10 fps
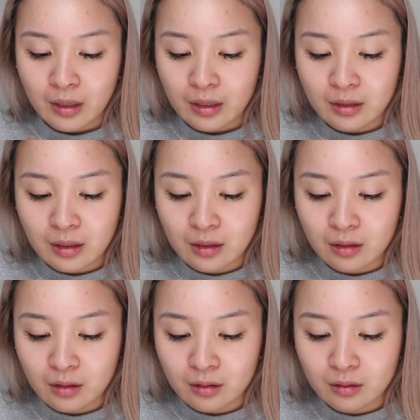And
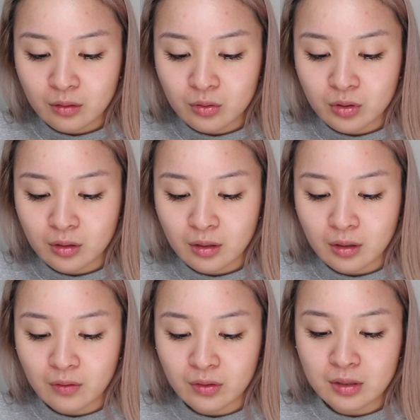then
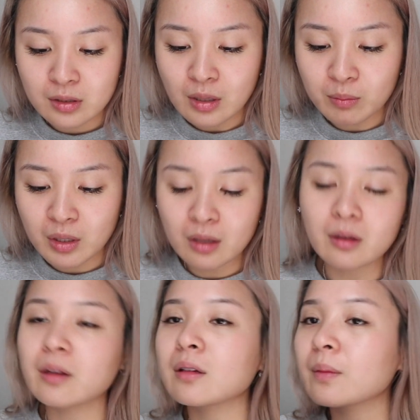usually if it's just something
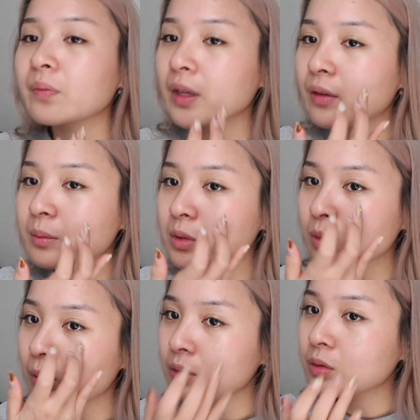like, if I'm just
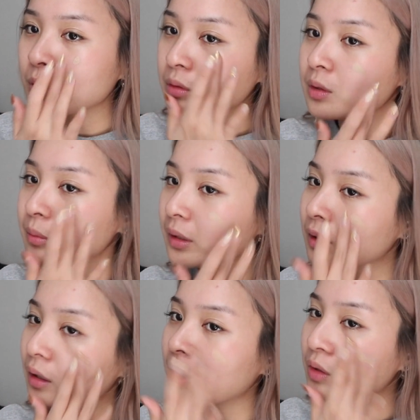going to school or
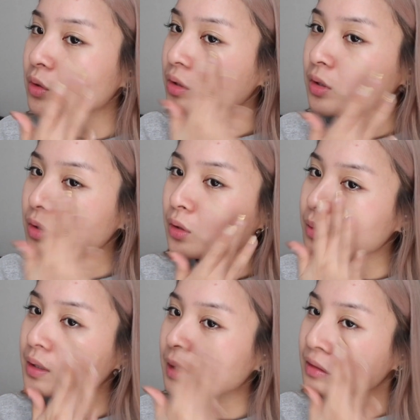something, I usually just
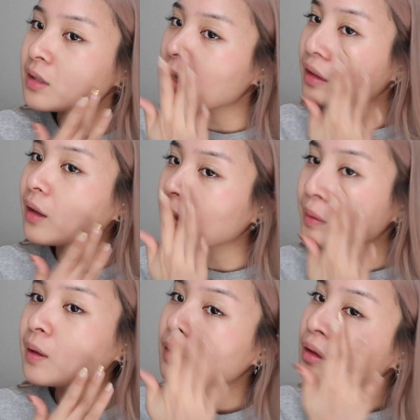use this and
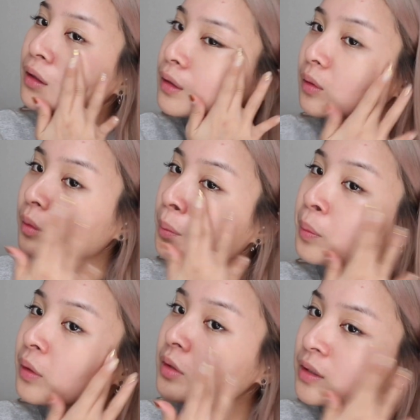then, you know,
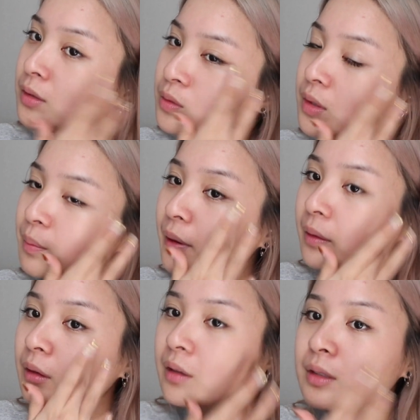put a translucent
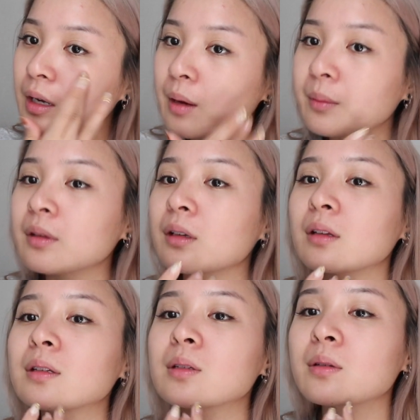powder on top, like
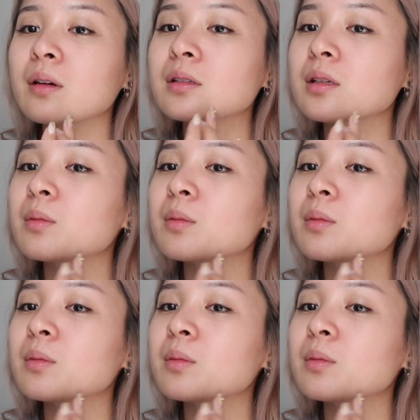nothing too crazy.